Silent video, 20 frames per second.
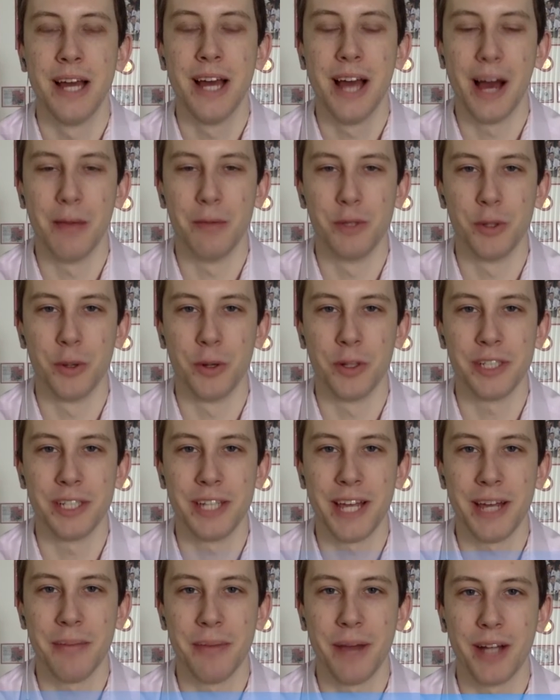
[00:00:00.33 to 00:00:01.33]
I'm joined
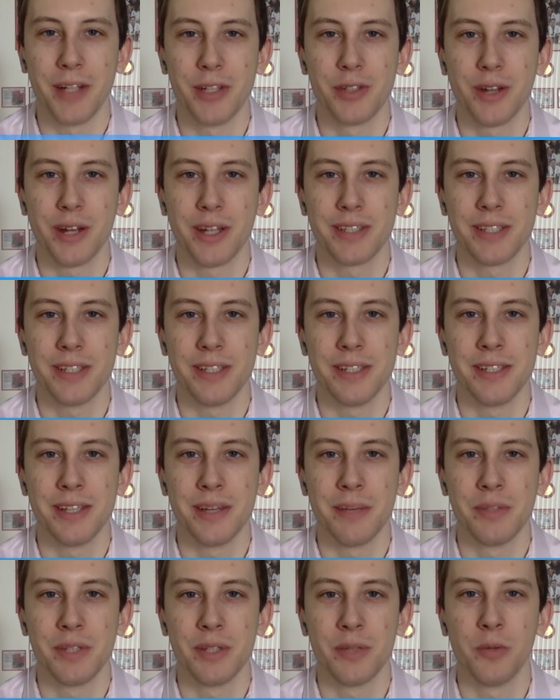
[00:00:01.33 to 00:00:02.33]
today by Tracy
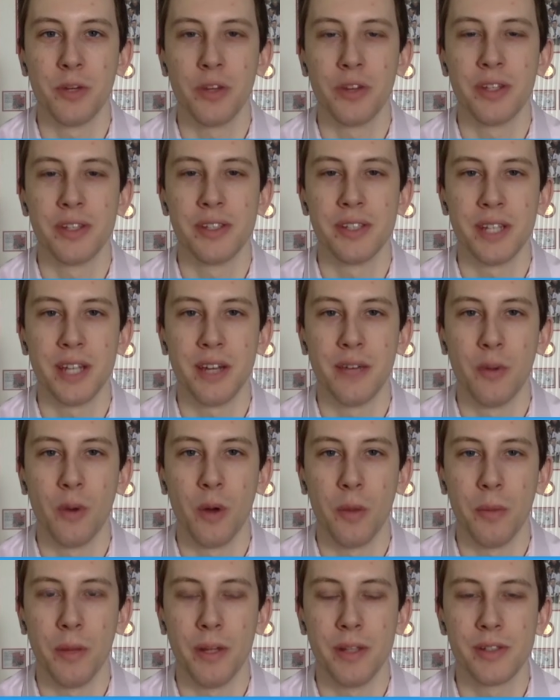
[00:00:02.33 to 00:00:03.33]
Simpson with the City of
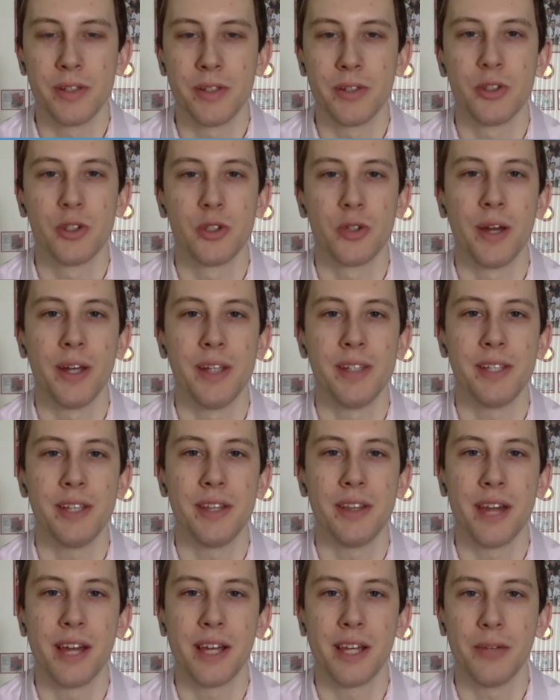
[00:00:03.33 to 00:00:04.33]
Lloydminster.
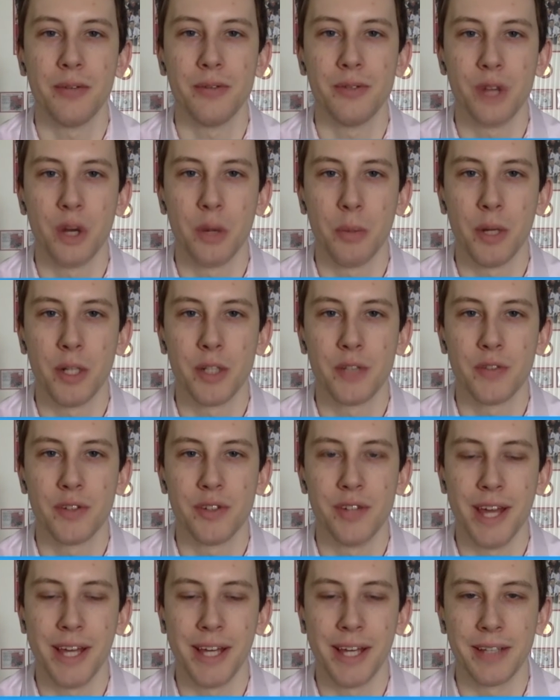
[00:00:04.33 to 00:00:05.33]
Tracy, thank you so much for
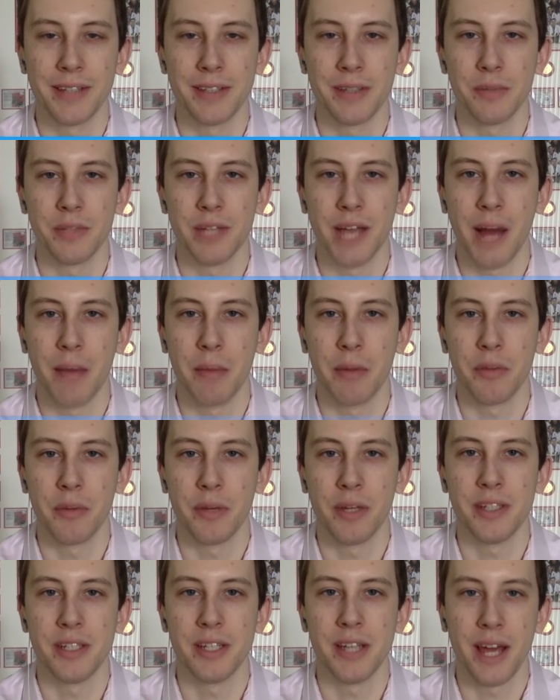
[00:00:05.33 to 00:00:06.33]
taking some time with
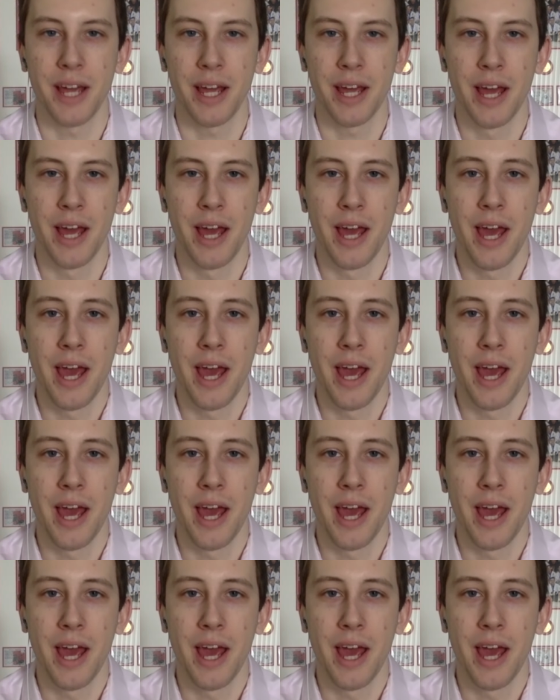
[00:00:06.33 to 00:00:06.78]
me today.